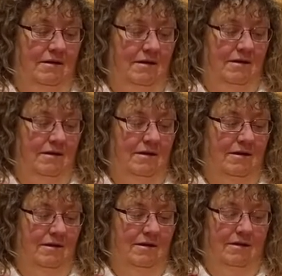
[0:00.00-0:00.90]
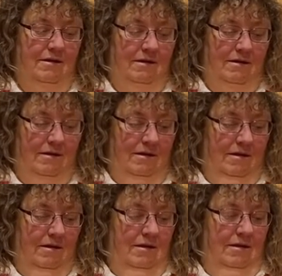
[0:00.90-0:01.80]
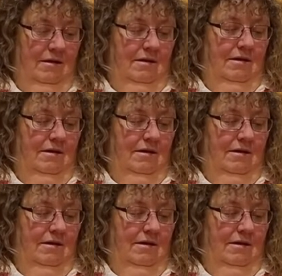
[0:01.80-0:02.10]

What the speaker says: No one is speaking in this clip.